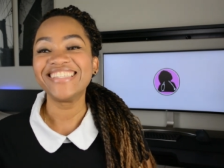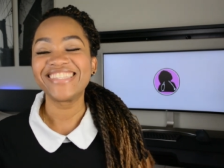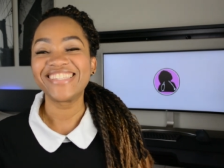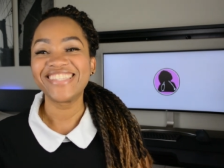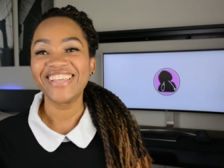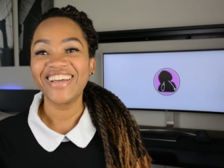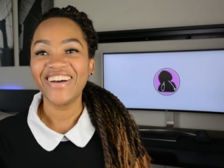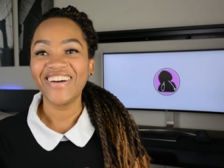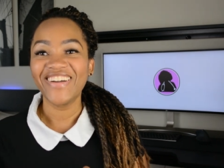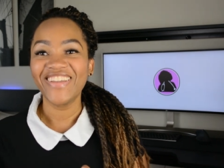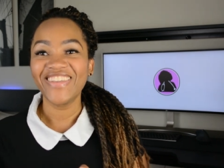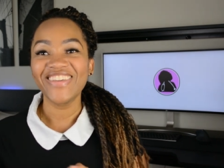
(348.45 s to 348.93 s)

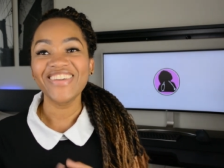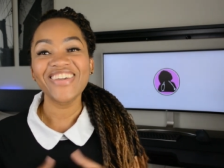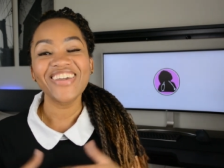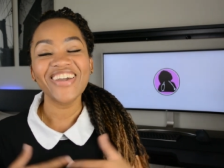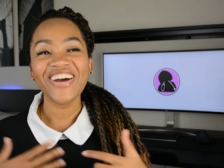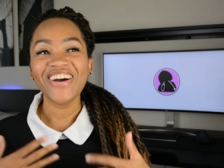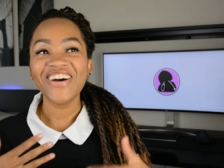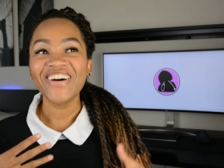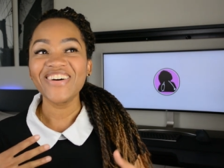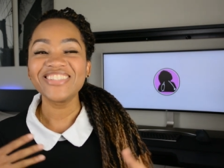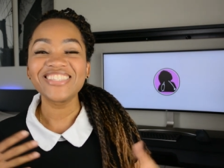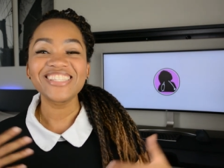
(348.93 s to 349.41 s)
So you
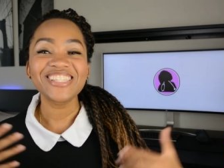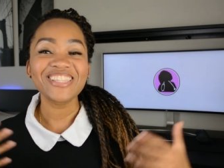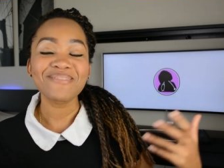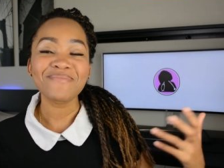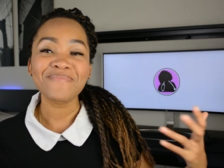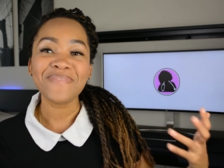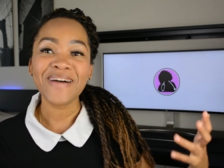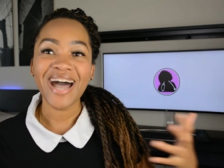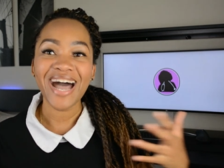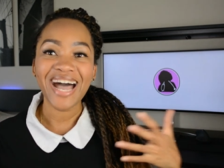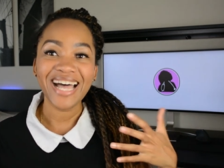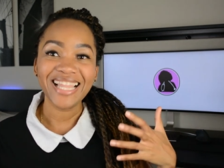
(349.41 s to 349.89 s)
go to the
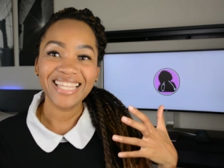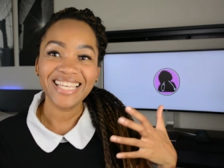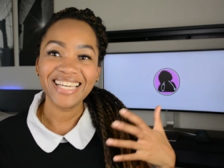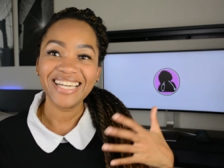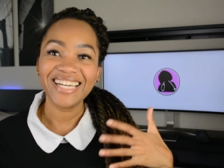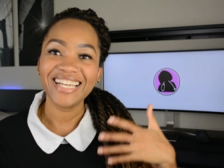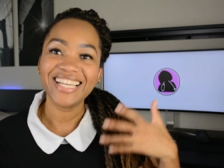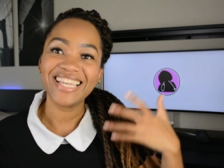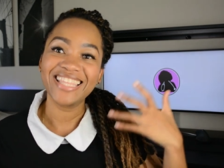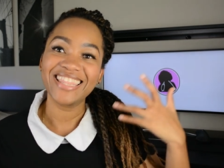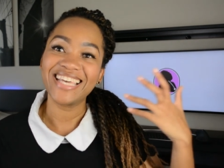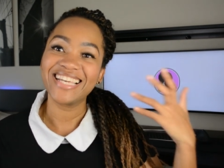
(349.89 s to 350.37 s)

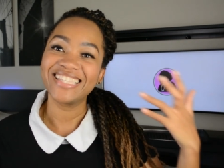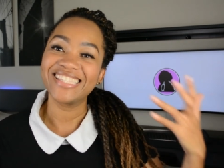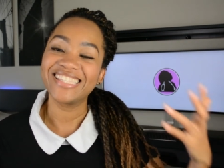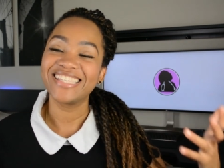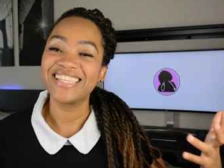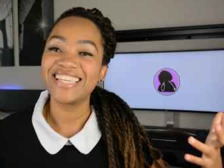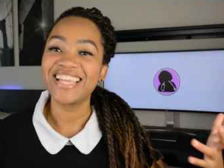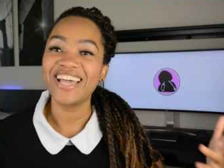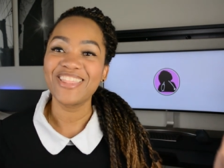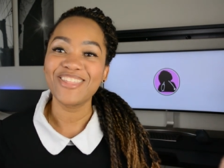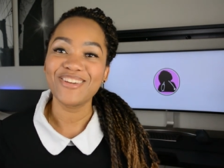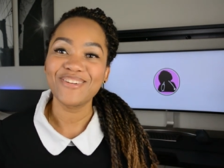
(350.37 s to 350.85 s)
potluck, and that's
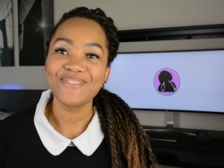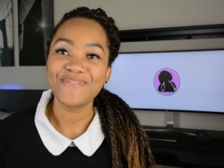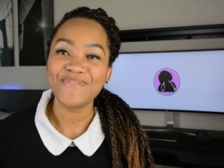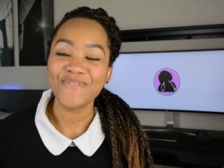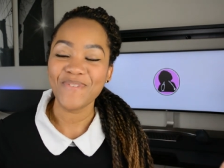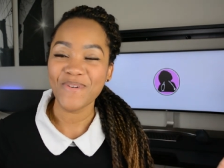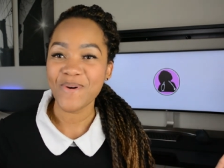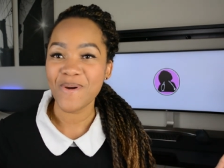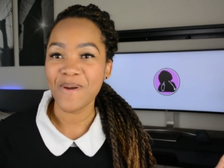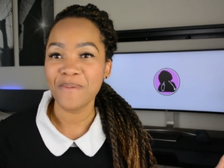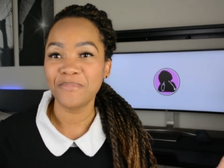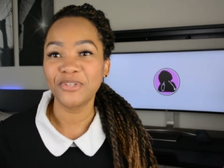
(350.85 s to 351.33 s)
another
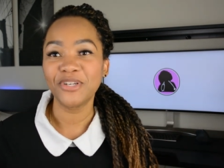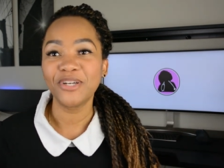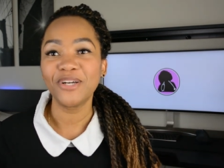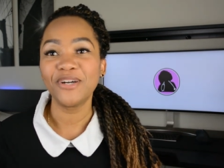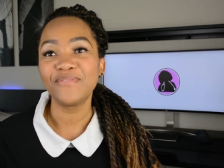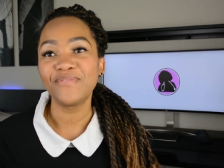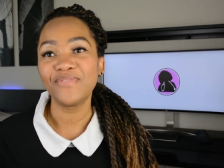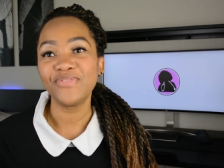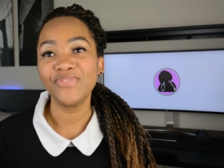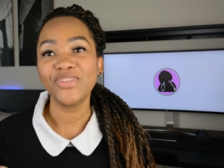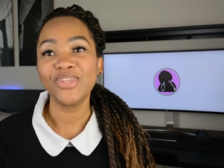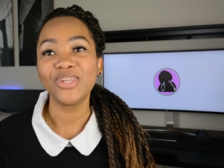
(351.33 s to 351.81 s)
form
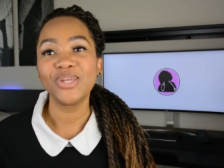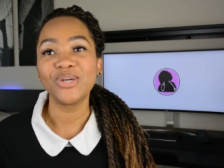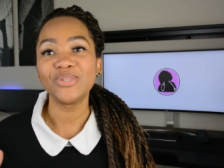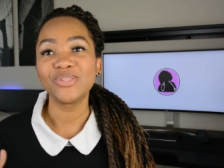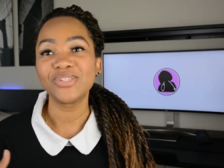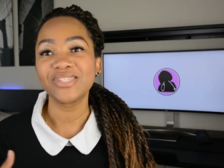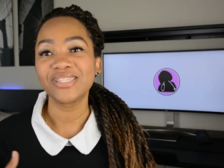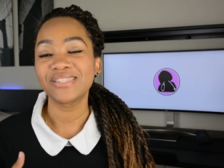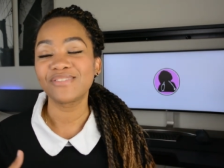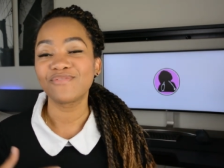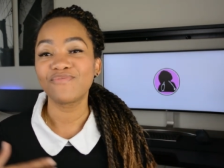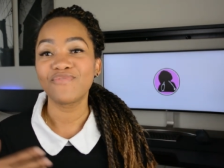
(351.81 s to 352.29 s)
of, you know,
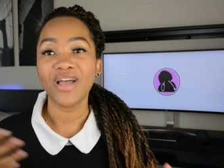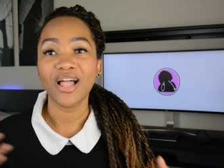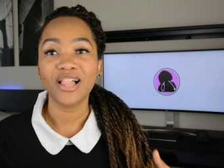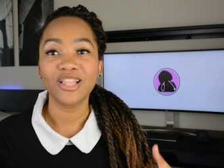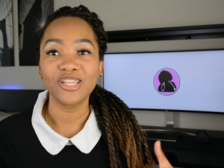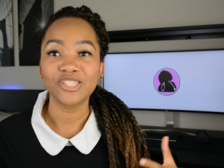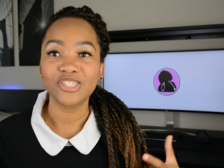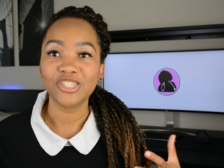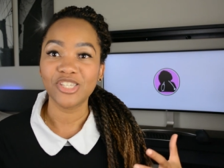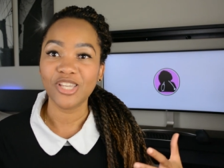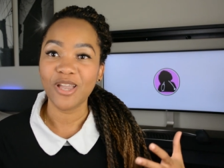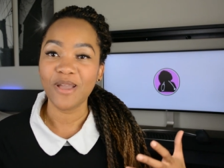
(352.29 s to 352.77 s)
just
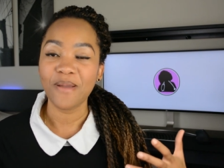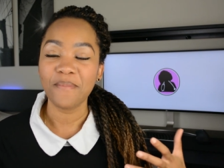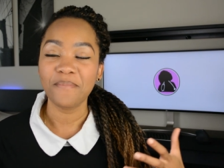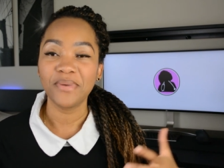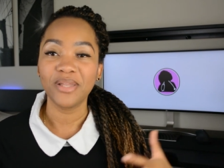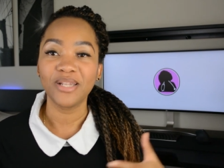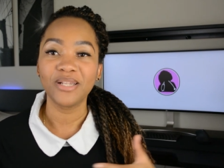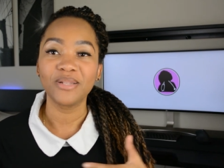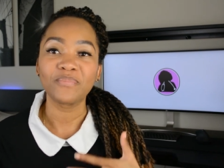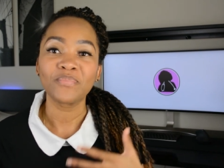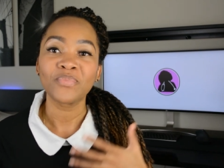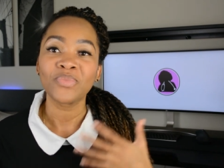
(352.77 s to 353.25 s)
fellowship
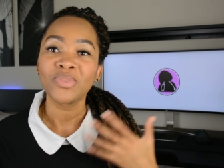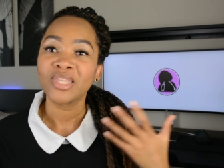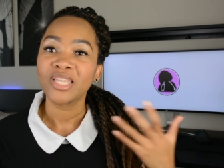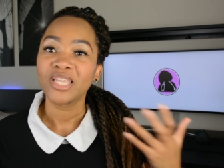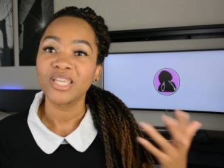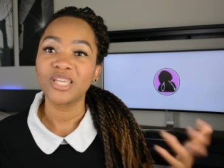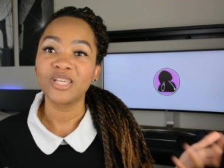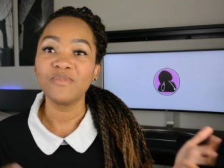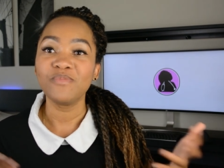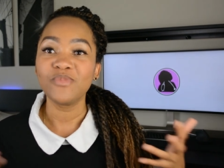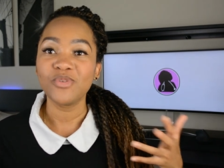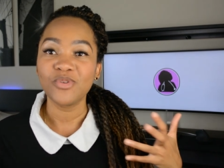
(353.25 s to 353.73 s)
and
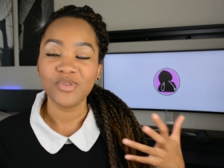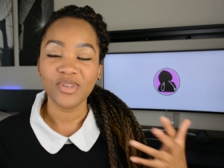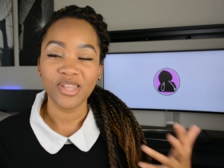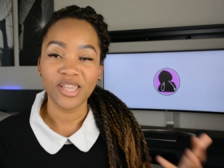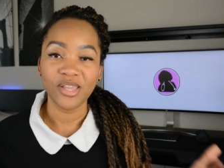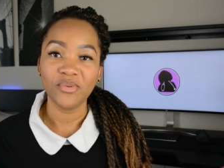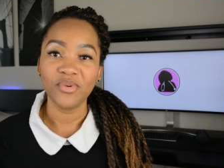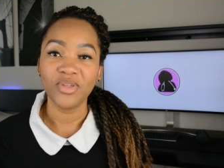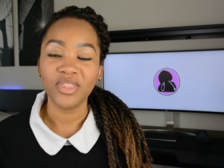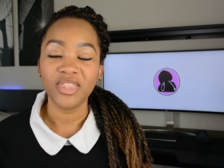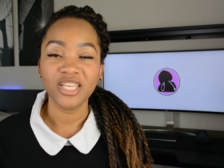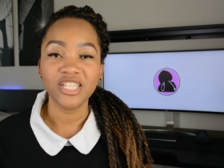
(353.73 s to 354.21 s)

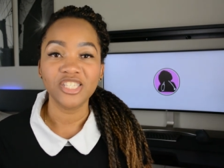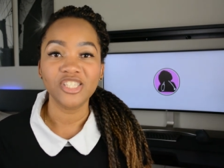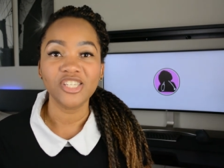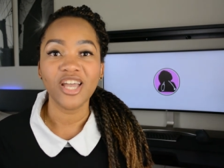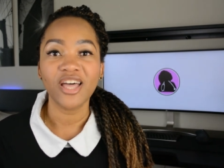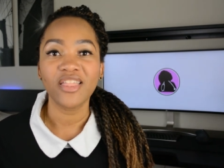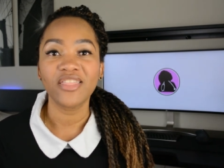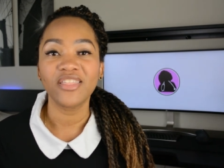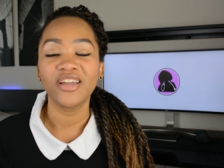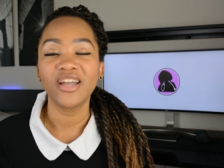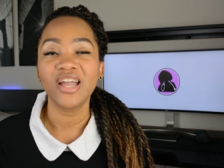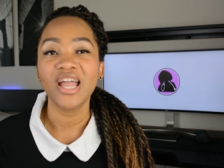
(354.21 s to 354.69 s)
communing with each
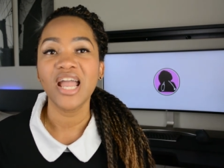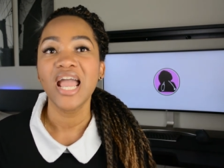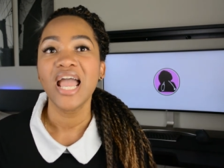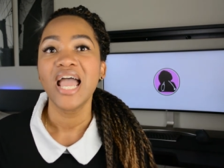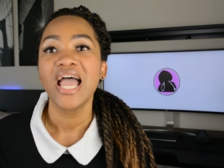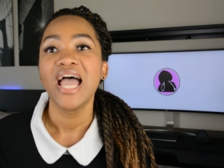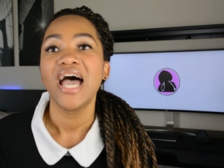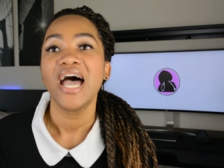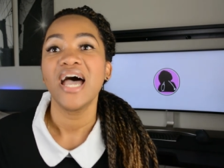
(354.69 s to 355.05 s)
other.